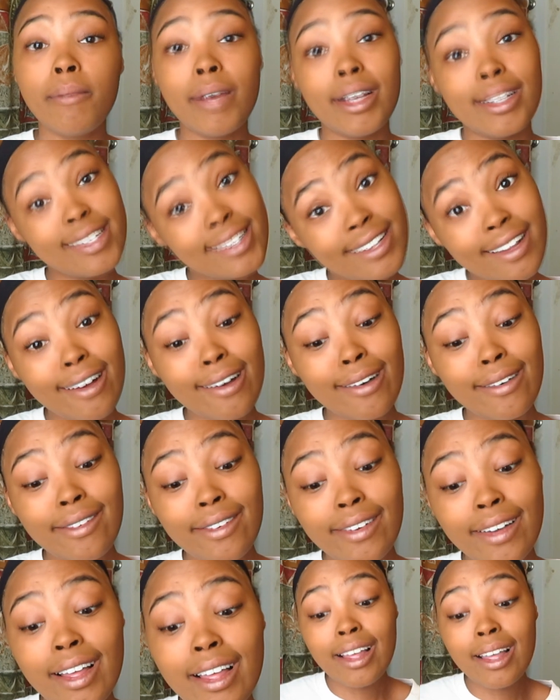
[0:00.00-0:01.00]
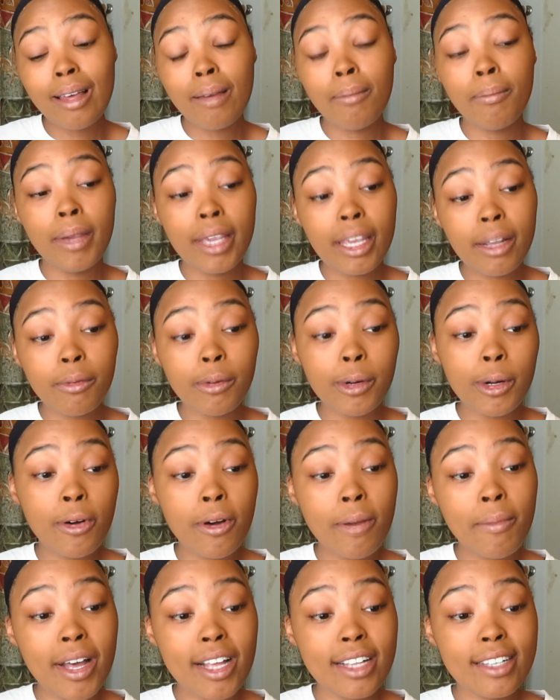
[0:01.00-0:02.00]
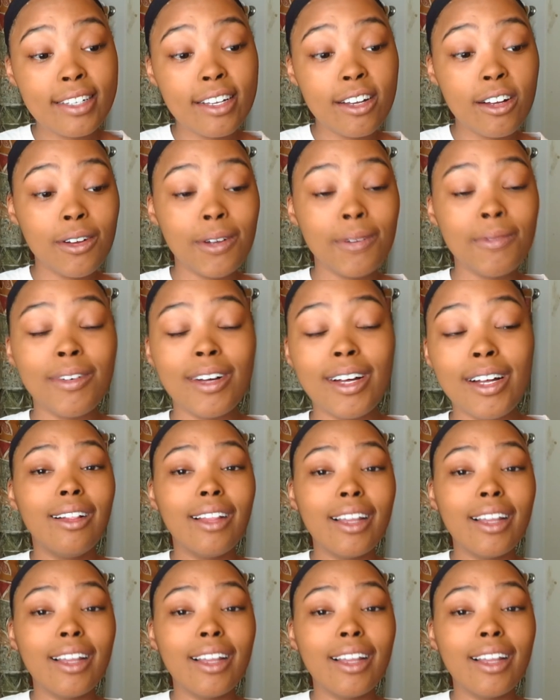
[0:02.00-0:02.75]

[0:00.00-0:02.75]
with myself. Being real with myself,